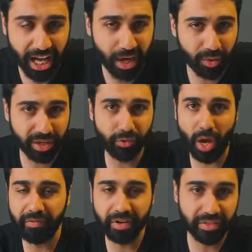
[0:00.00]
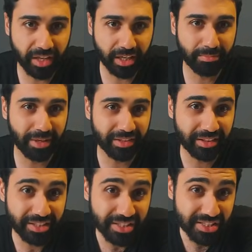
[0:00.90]
I will give you everything,
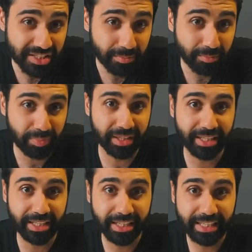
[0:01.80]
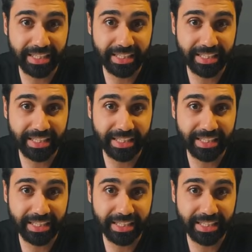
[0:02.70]
but this is simply